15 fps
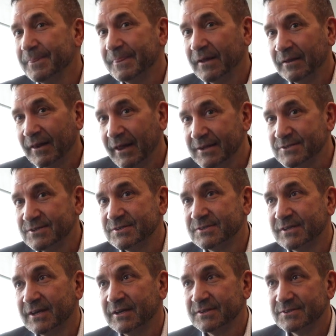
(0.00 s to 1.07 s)
the
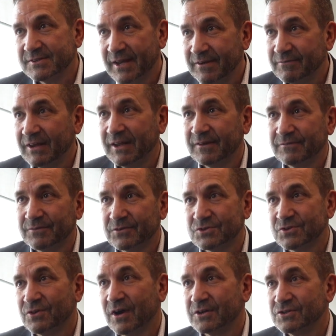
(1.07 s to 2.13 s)
licensing and safety
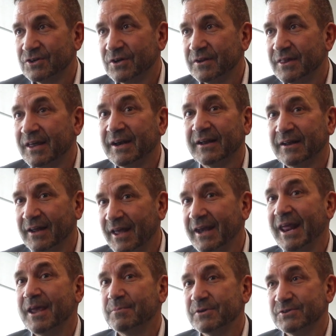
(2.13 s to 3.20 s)
infrastructure that
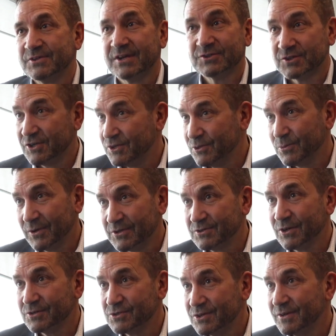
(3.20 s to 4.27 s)
enables us to do
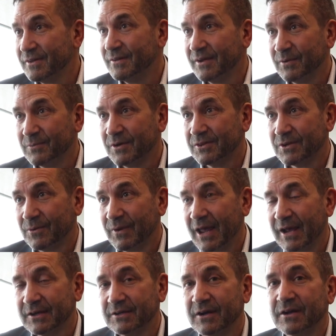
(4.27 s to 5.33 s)
research with the
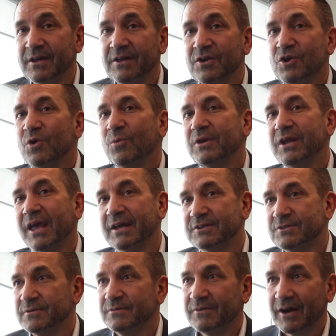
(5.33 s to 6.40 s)
reactor. When you get
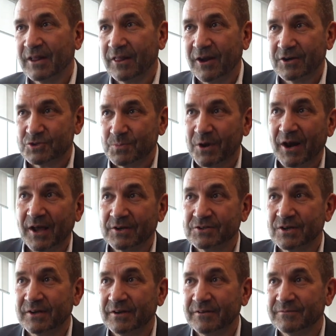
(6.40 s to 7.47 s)
to a very large
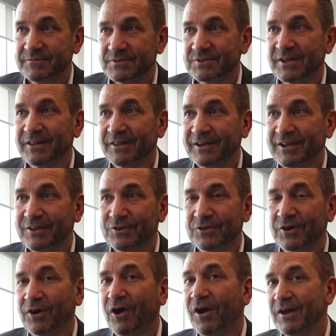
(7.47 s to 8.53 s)
production facility,
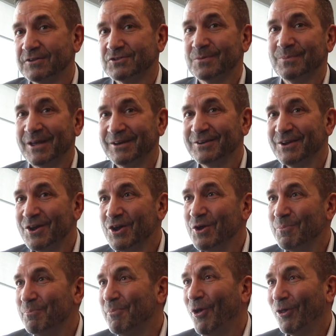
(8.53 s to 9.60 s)
they're awesome at
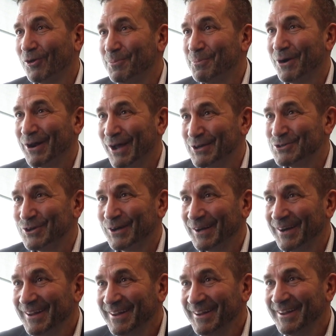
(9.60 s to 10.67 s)
bulk production,
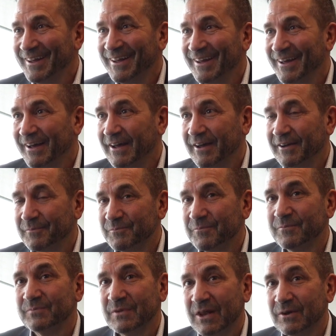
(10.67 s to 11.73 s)

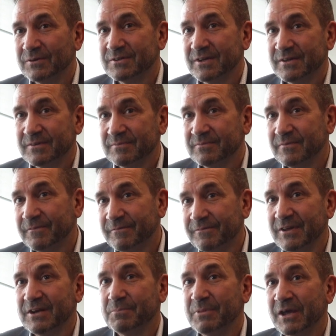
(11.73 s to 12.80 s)
to
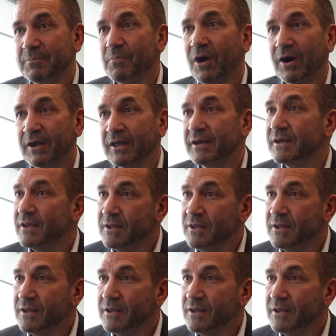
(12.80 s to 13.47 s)
feed a big market.